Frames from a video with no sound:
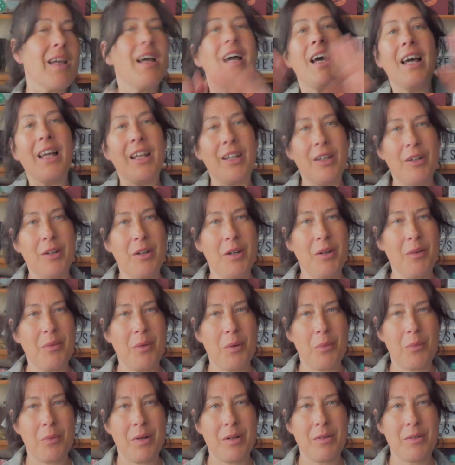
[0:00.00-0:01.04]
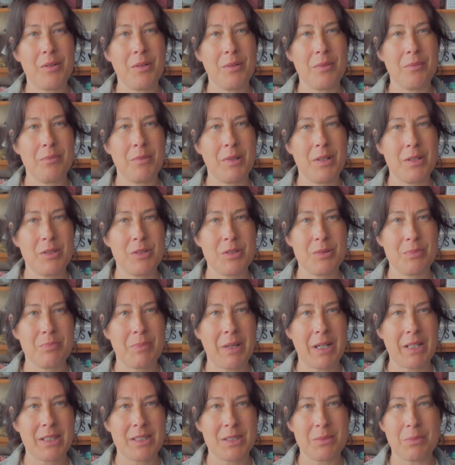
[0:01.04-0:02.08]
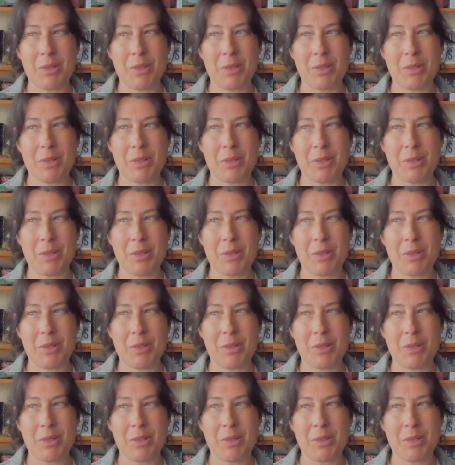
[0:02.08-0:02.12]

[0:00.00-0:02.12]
Hello and welcome back to